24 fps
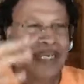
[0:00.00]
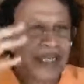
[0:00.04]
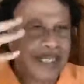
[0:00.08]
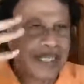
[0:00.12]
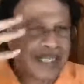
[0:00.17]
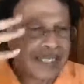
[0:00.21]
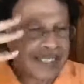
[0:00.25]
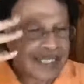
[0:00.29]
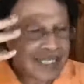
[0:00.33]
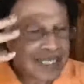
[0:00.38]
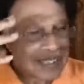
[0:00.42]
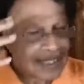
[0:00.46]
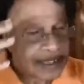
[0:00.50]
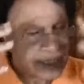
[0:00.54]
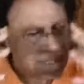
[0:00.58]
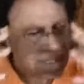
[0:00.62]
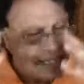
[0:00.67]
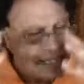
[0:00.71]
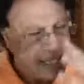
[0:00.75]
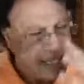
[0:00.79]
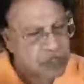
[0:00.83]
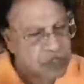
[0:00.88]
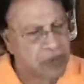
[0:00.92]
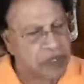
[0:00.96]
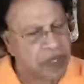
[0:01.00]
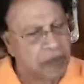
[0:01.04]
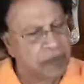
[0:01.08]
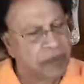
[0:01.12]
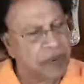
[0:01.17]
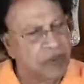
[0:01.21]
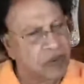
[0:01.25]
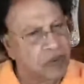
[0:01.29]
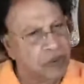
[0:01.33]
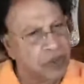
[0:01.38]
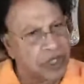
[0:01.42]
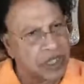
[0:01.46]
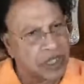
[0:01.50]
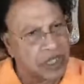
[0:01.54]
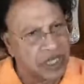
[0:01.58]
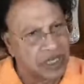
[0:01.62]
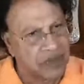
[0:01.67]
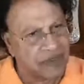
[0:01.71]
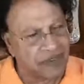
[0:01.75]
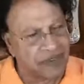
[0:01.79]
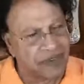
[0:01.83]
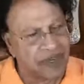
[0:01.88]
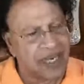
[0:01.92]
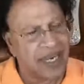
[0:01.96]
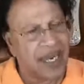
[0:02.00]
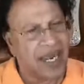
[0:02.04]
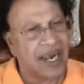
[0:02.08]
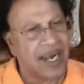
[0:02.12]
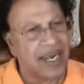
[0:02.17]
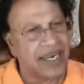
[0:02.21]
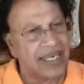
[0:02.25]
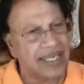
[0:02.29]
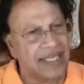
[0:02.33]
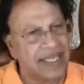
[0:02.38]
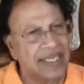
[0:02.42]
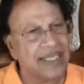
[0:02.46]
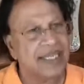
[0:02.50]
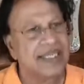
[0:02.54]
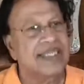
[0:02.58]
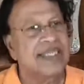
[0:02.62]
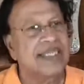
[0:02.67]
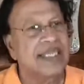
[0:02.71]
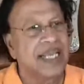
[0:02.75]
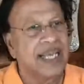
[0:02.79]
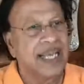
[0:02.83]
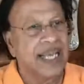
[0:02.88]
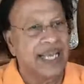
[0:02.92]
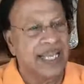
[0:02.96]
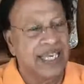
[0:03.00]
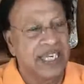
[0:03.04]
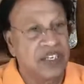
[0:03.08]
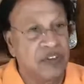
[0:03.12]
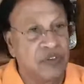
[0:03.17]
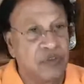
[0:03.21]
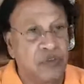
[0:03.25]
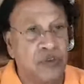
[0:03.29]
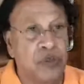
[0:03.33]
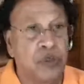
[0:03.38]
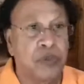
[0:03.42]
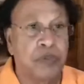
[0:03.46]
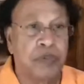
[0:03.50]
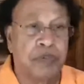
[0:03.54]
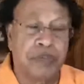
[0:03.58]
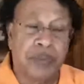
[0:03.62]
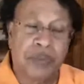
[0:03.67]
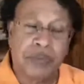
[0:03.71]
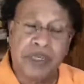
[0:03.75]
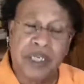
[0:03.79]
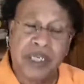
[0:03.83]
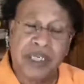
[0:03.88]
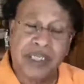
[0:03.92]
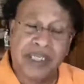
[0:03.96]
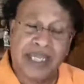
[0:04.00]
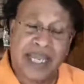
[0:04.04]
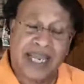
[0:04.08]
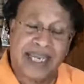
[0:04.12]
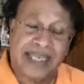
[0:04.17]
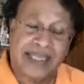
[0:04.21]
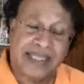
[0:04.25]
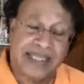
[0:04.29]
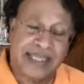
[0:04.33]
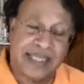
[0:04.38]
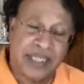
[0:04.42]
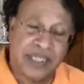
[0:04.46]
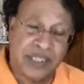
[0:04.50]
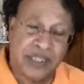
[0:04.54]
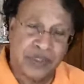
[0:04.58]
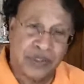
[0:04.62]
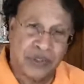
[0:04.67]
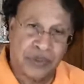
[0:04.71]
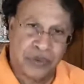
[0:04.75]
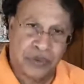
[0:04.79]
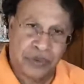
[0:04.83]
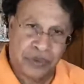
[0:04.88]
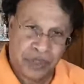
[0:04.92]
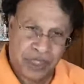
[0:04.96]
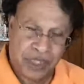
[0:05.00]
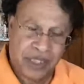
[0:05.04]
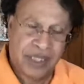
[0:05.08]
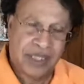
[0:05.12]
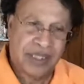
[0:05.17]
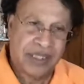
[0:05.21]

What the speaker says: these people would give ideas, and if you bring that into